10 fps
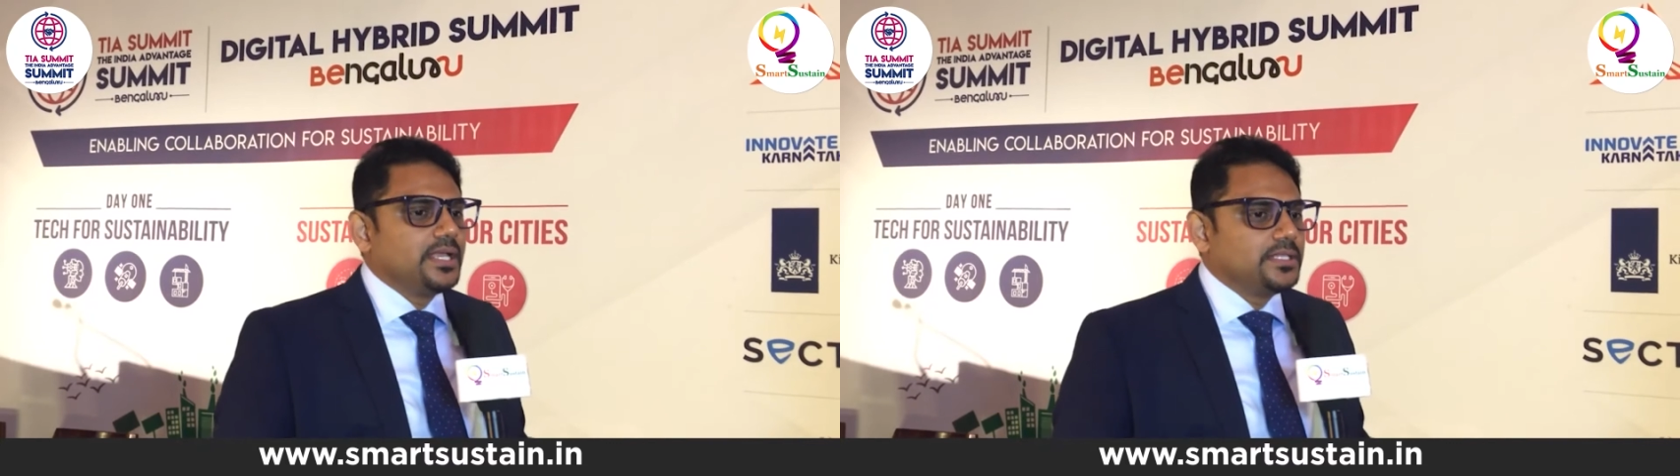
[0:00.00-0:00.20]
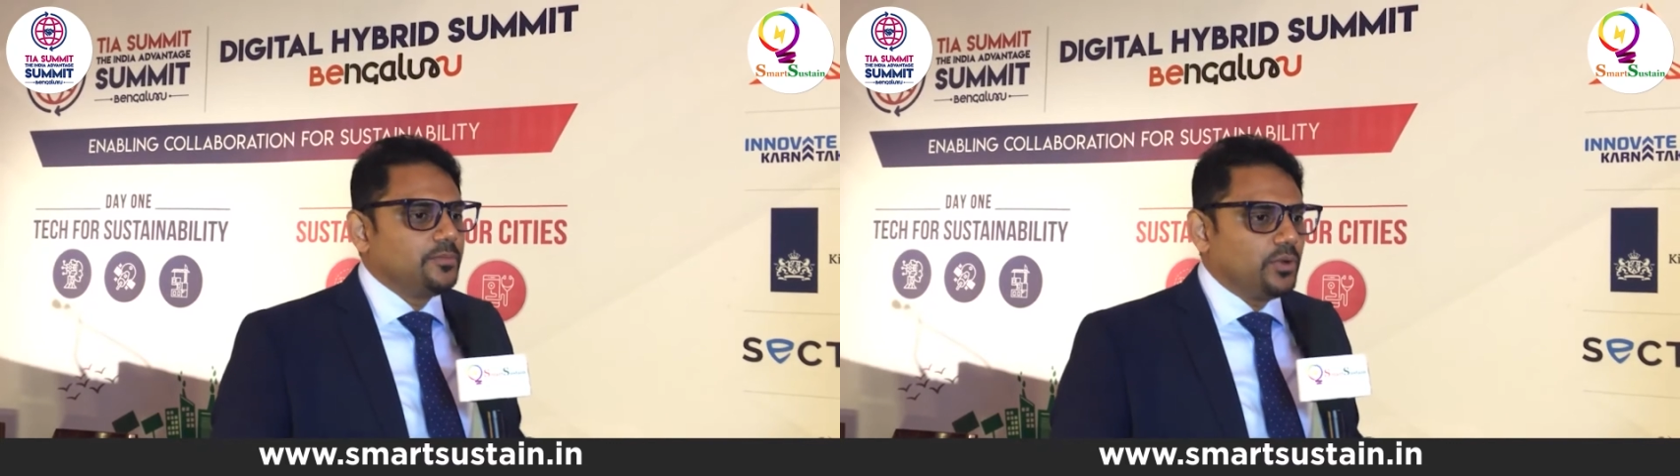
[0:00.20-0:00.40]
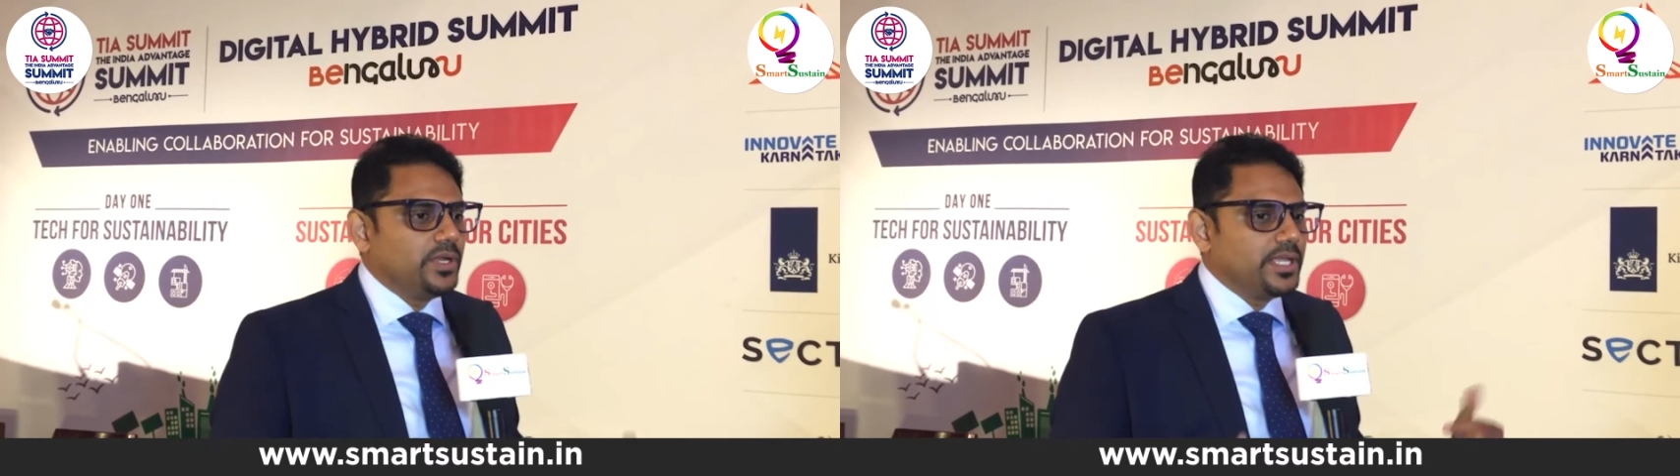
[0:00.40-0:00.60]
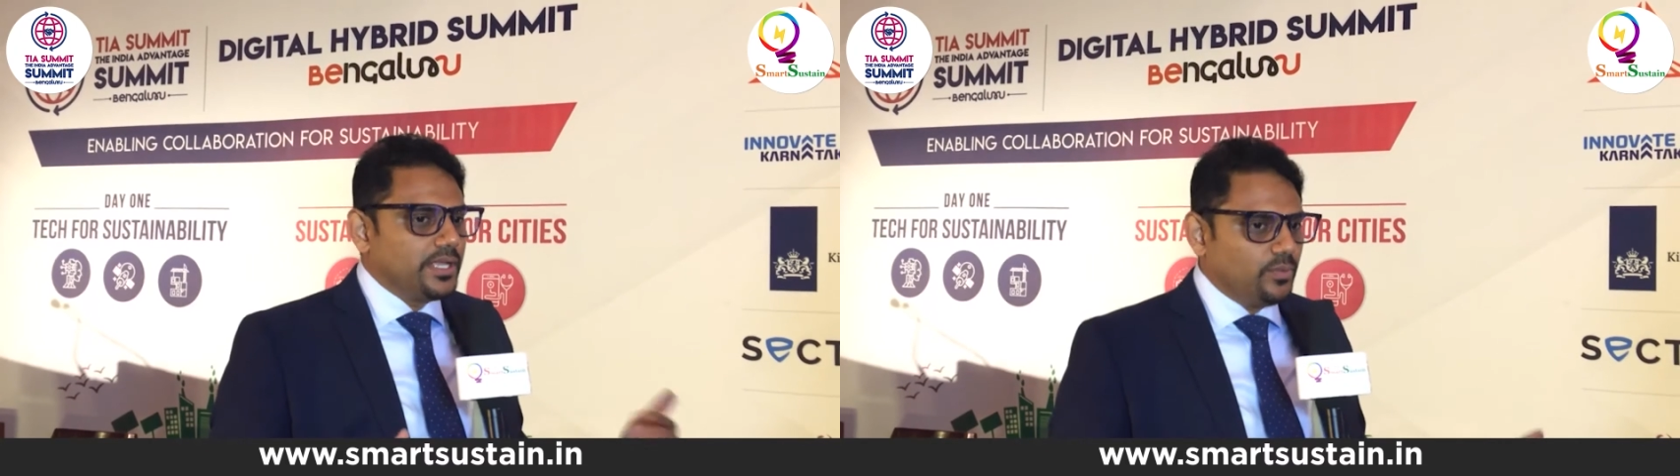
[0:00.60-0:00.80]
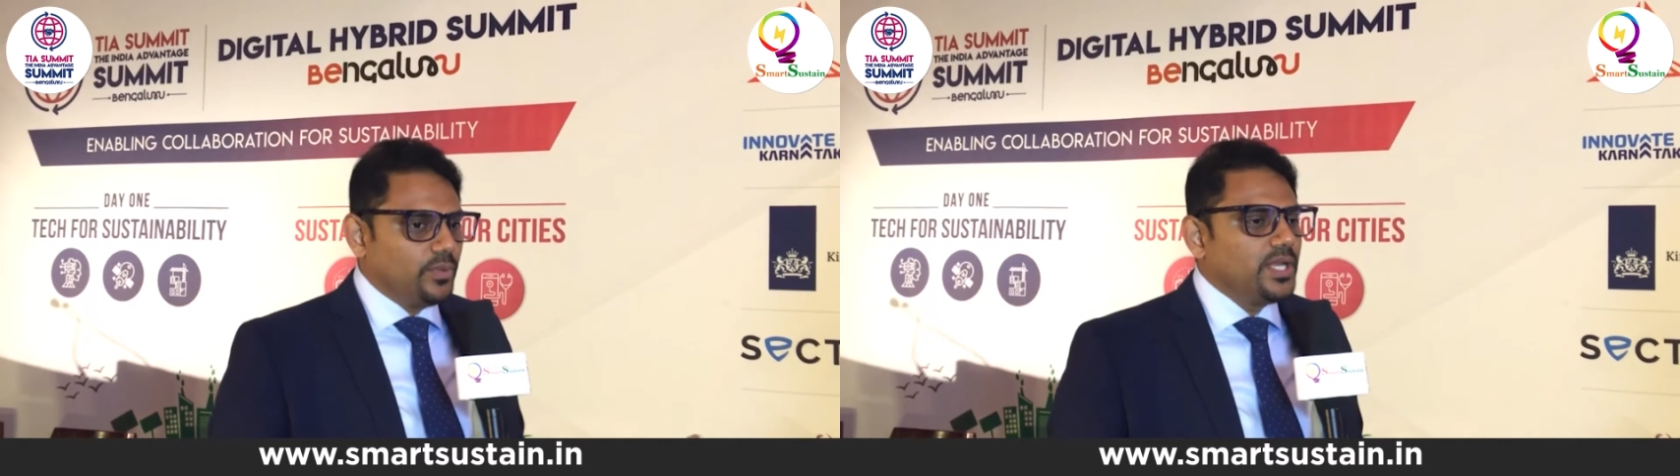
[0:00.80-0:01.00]
the
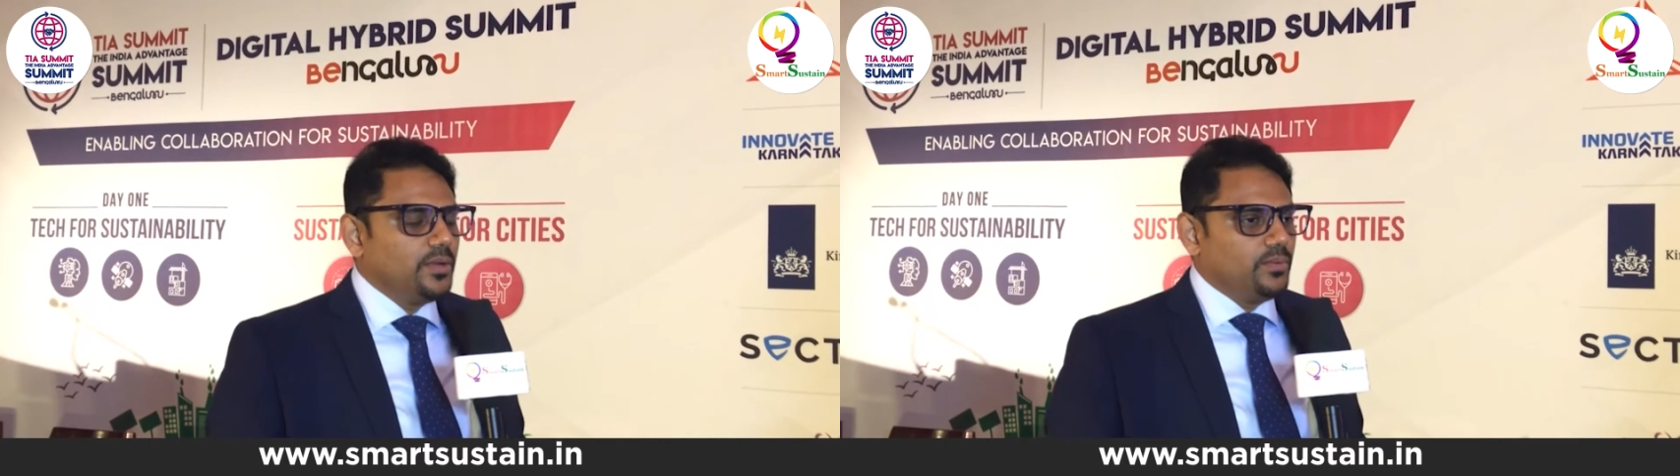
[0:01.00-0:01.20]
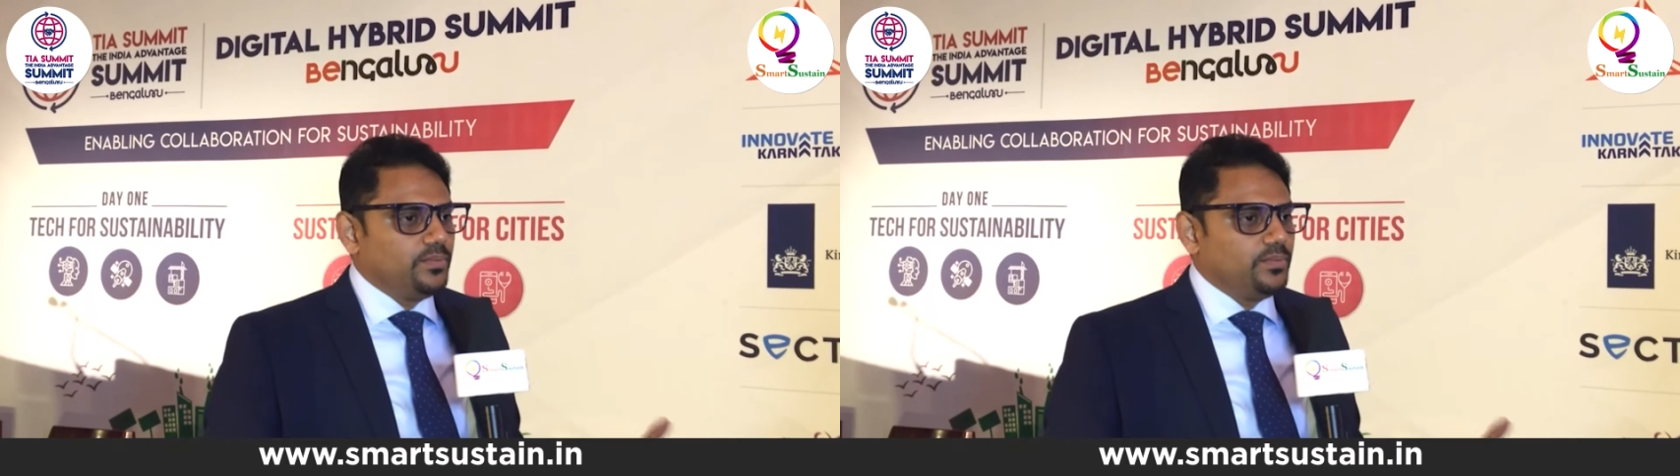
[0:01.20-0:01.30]
political will,